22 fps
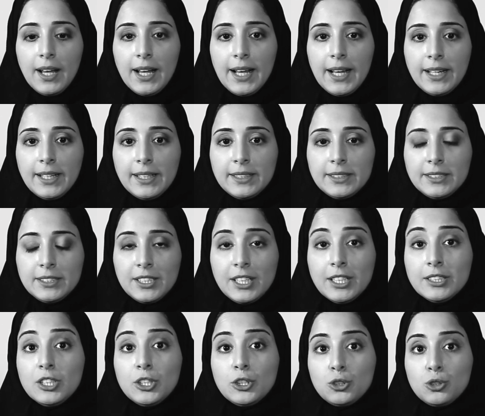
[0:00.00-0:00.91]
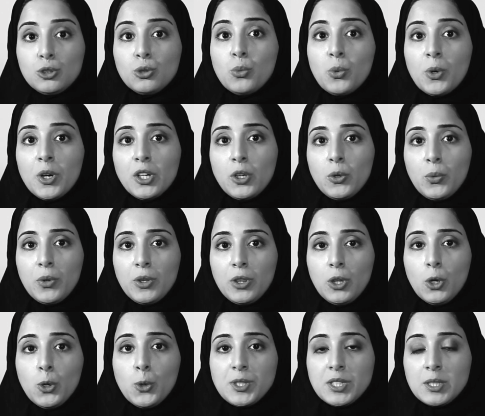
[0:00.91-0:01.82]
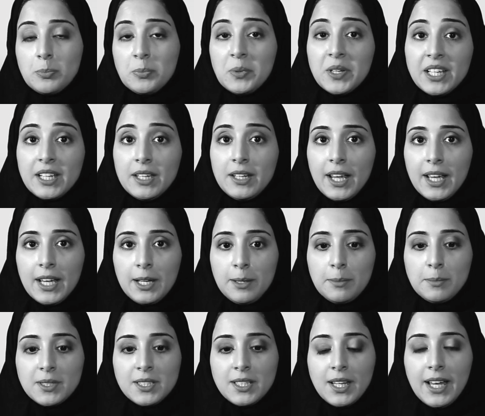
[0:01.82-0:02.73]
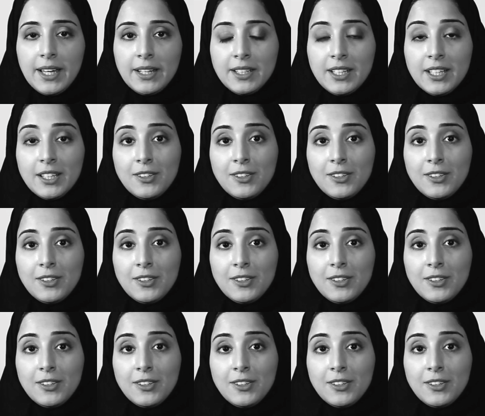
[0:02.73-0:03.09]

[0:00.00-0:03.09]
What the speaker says: and getting to work with those big names and